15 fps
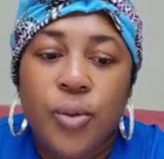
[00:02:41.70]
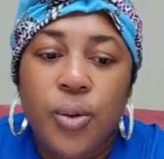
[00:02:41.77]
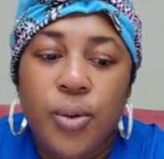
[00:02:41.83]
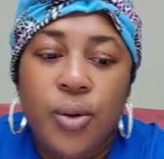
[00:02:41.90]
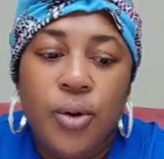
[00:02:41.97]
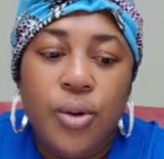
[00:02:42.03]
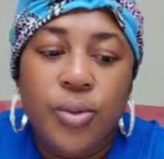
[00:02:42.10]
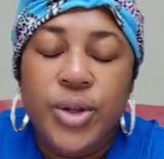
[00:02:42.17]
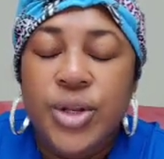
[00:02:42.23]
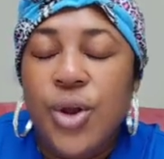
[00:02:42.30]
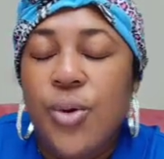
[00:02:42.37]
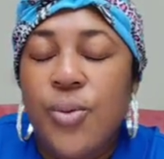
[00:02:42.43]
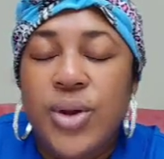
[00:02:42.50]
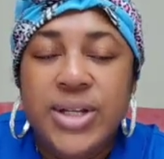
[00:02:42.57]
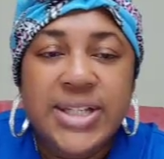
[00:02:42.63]
or we
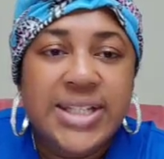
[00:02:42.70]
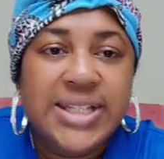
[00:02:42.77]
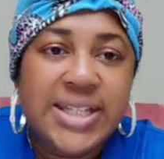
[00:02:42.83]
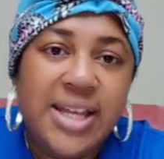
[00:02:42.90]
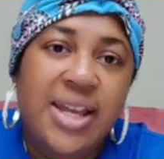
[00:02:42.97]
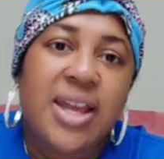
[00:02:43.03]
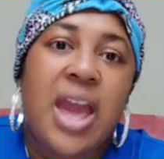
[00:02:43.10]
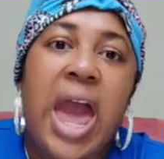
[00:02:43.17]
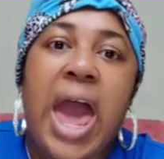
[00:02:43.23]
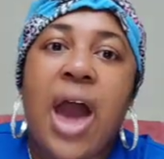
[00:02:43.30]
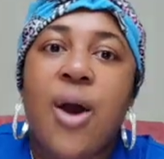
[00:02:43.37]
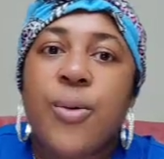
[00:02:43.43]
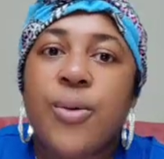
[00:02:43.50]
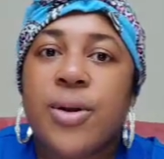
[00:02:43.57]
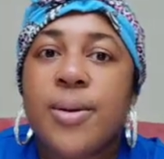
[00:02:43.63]
don't want to see
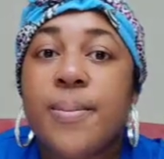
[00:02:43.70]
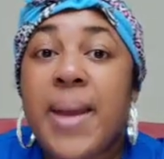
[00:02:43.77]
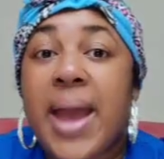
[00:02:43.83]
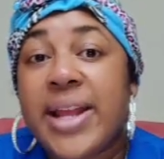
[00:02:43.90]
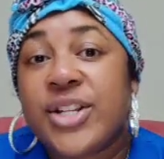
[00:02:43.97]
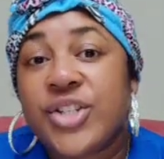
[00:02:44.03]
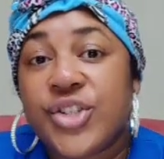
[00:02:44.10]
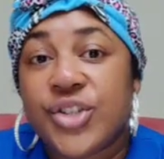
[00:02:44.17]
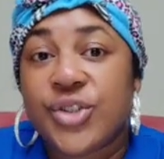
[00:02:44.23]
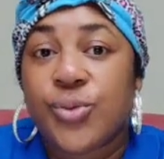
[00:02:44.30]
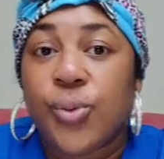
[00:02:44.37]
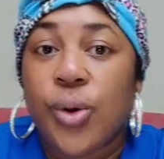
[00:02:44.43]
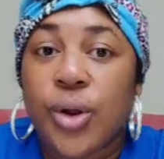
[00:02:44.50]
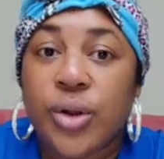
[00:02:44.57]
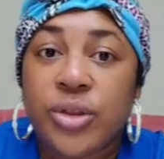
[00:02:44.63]
our managers
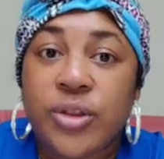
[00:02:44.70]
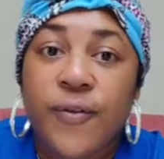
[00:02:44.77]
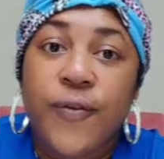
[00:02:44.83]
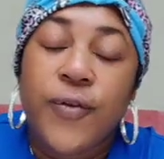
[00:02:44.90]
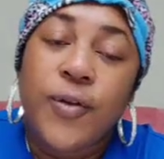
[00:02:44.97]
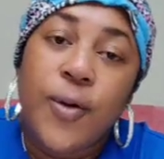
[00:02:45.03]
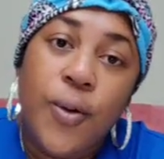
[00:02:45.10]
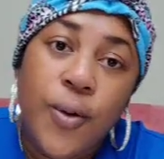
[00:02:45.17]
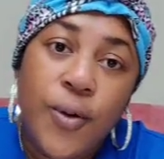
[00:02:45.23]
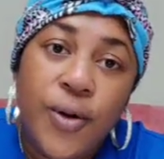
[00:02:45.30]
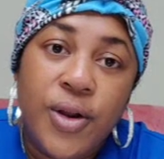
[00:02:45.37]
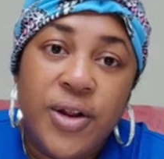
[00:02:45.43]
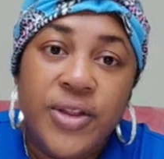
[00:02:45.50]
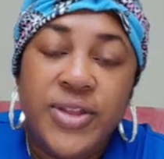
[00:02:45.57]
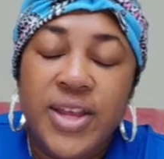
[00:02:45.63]
work the
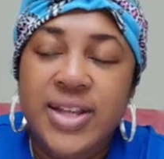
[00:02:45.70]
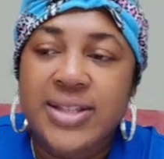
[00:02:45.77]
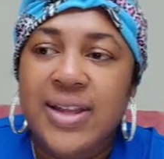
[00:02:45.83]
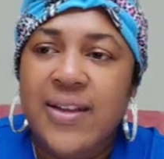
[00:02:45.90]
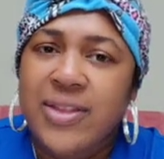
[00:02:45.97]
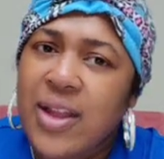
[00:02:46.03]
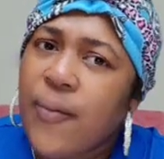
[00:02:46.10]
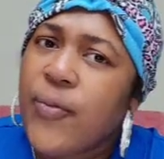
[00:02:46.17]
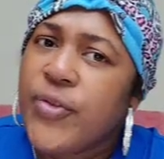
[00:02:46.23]
floor, things like that.